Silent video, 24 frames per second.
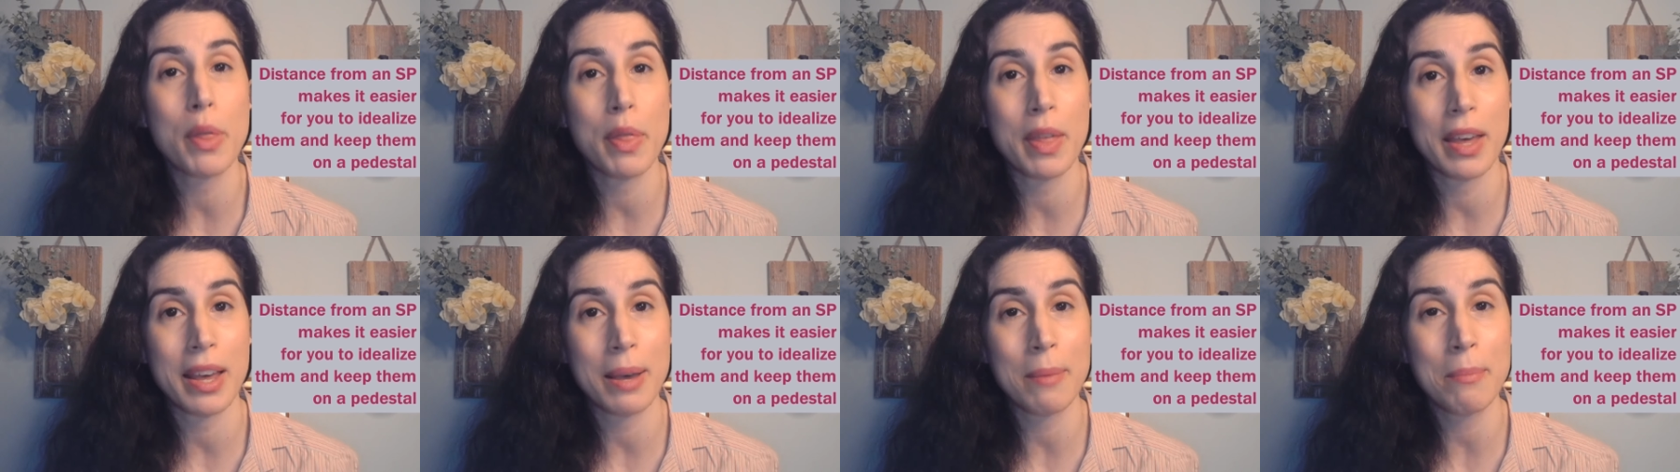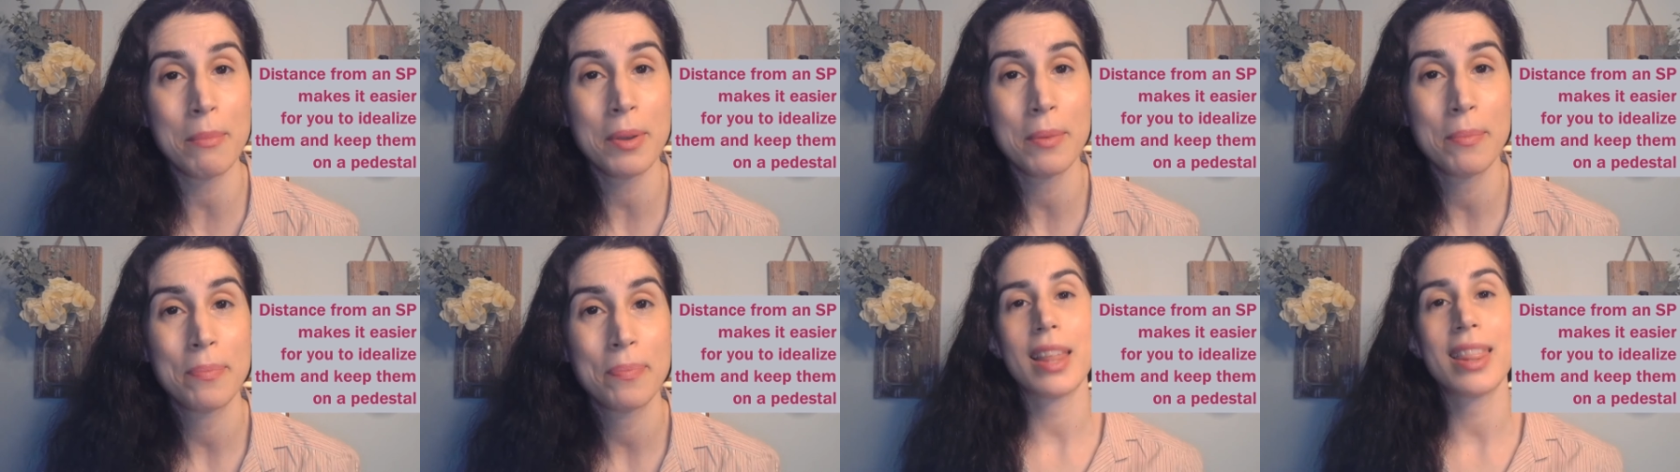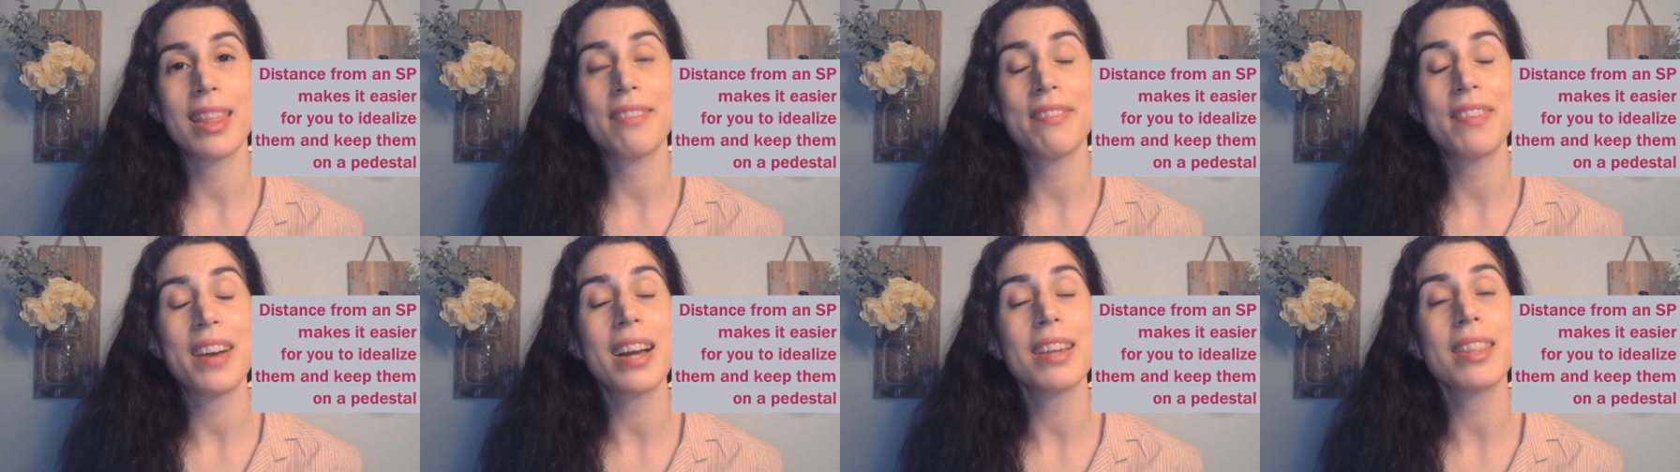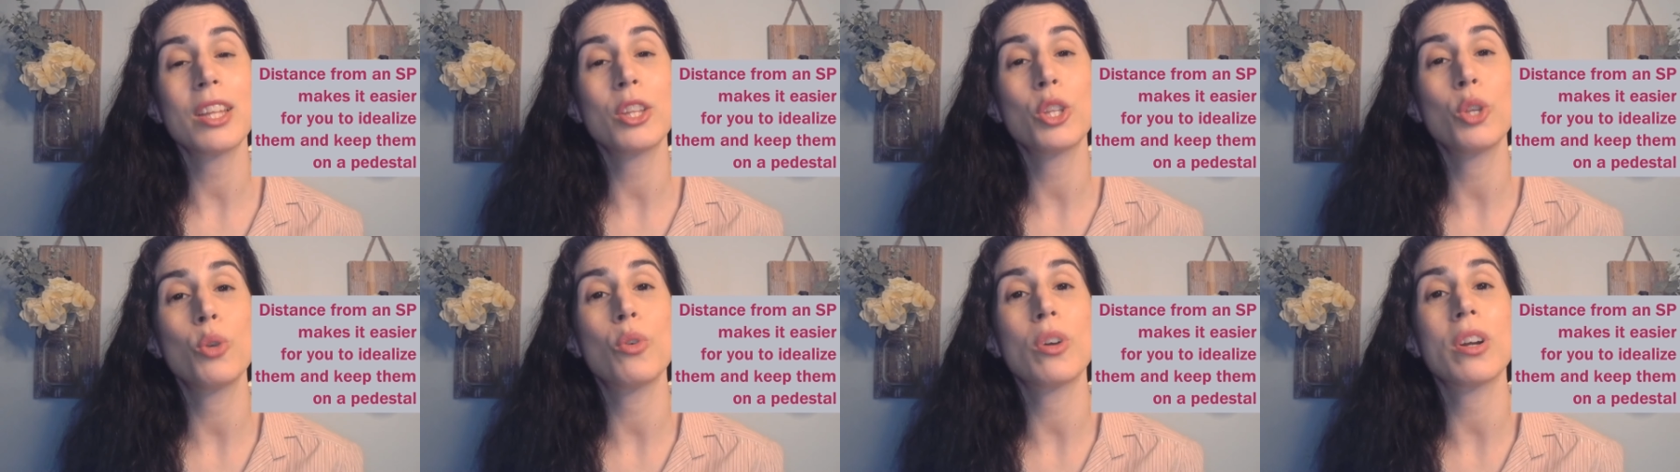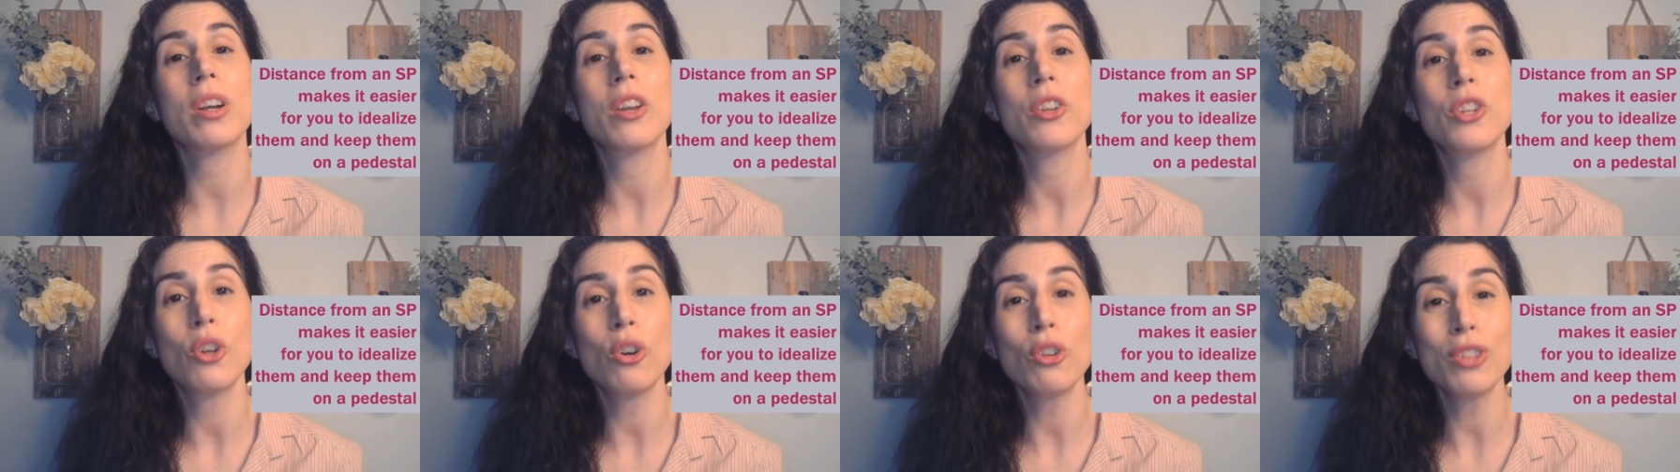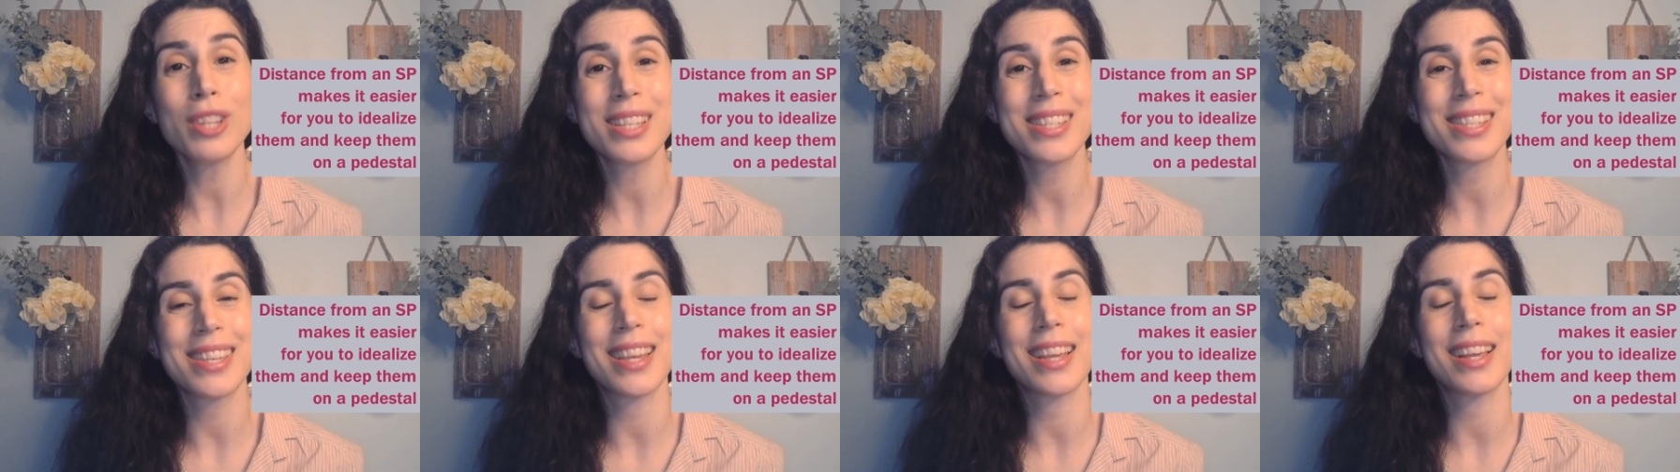them, the fact that you are
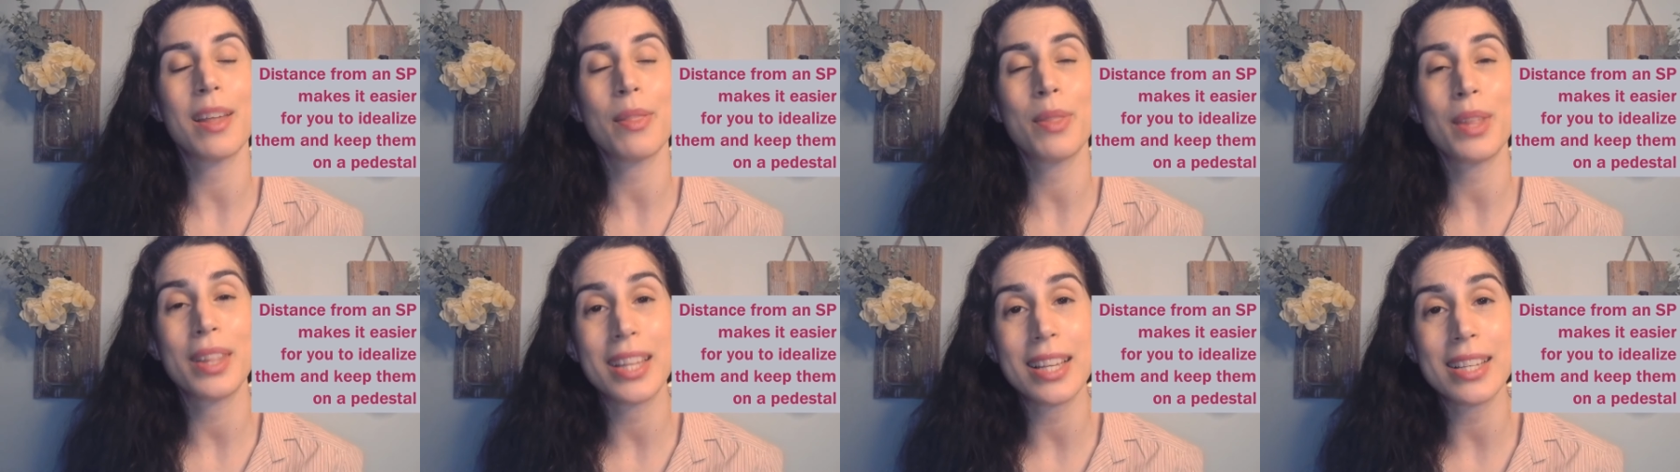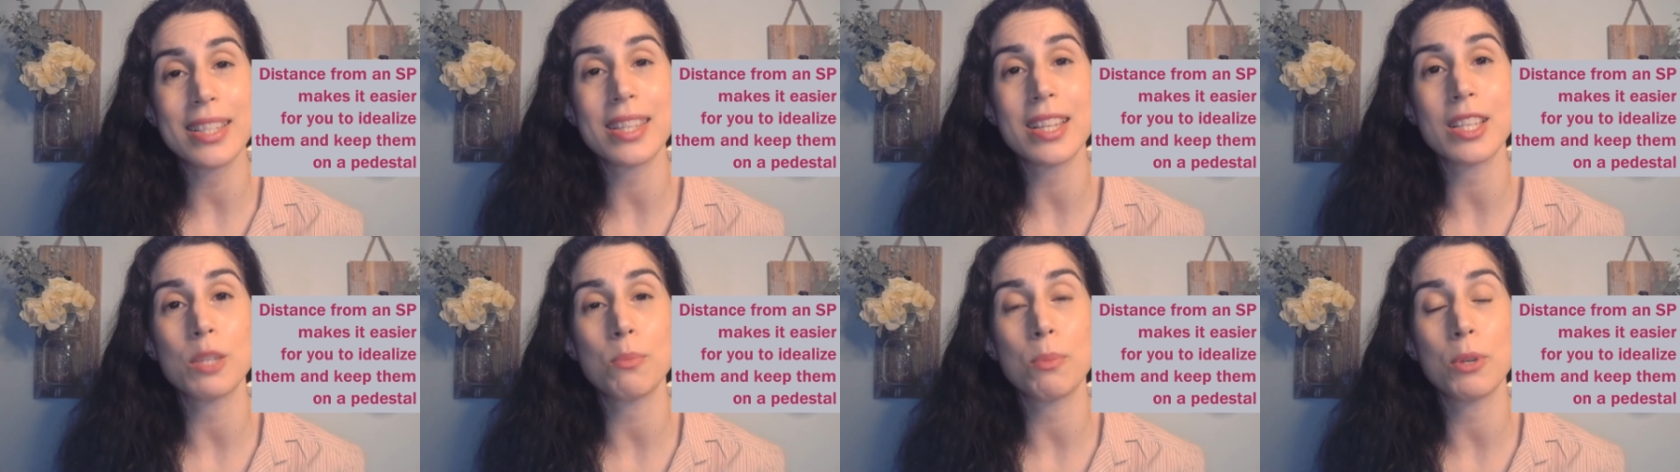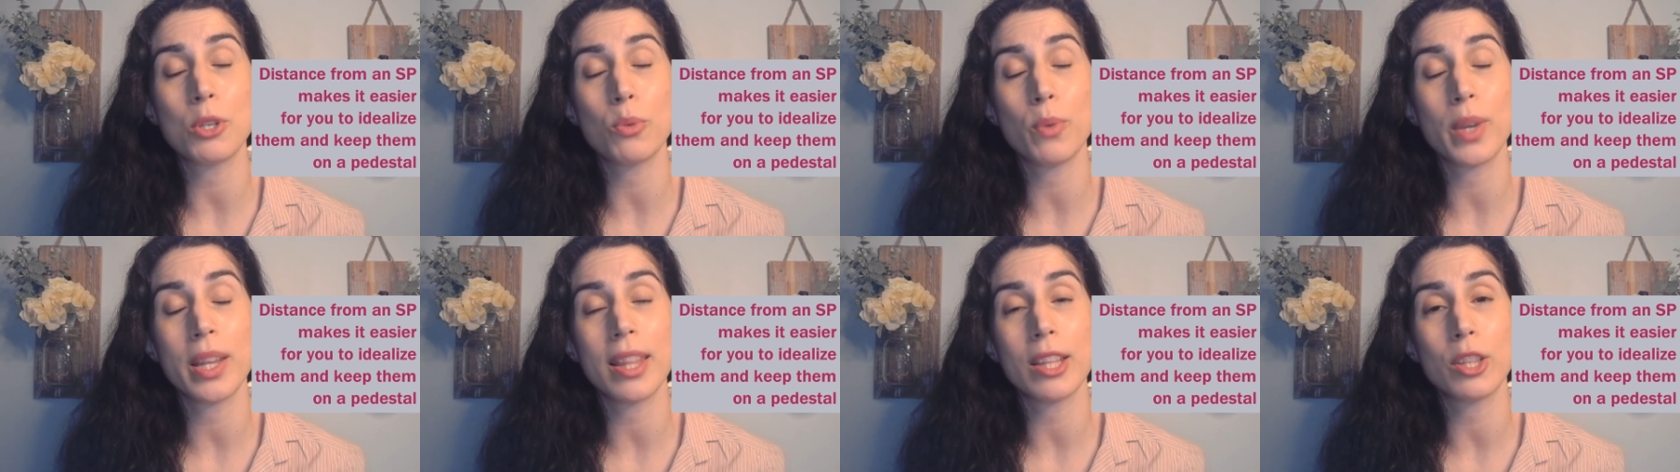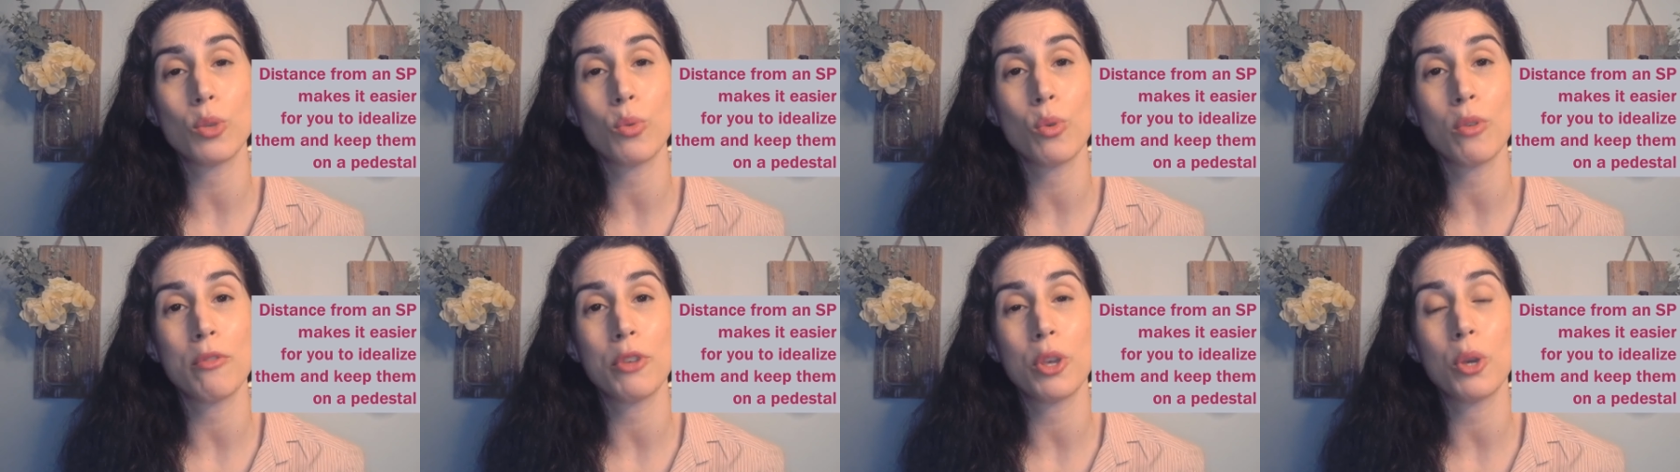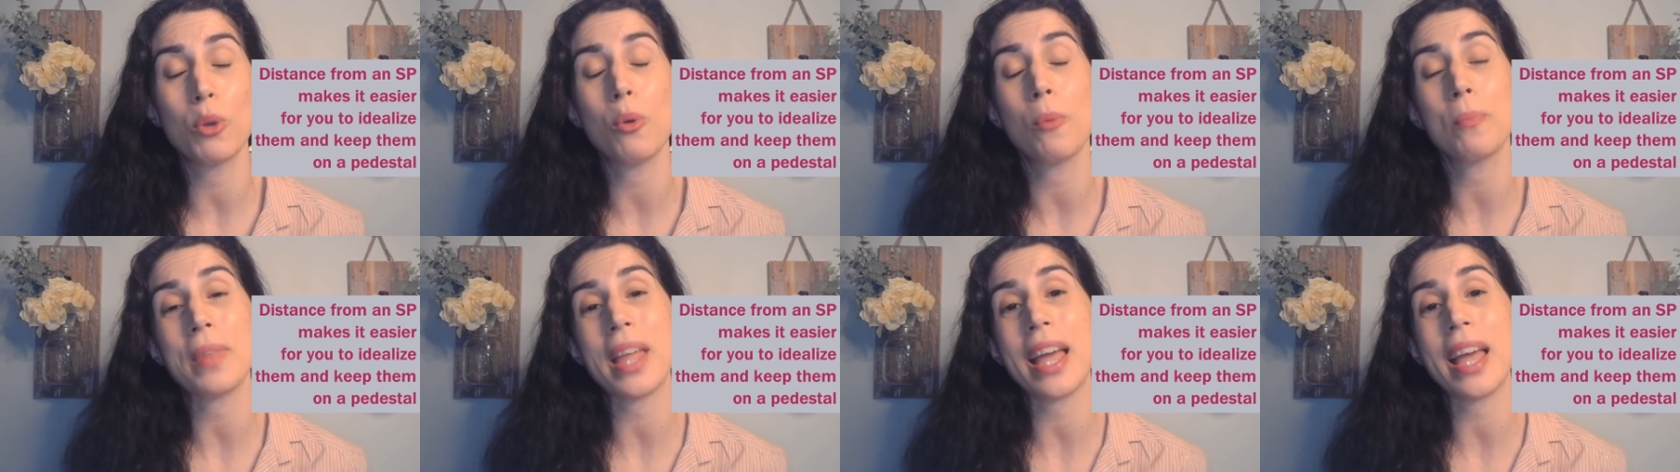noticing the distance between the two of you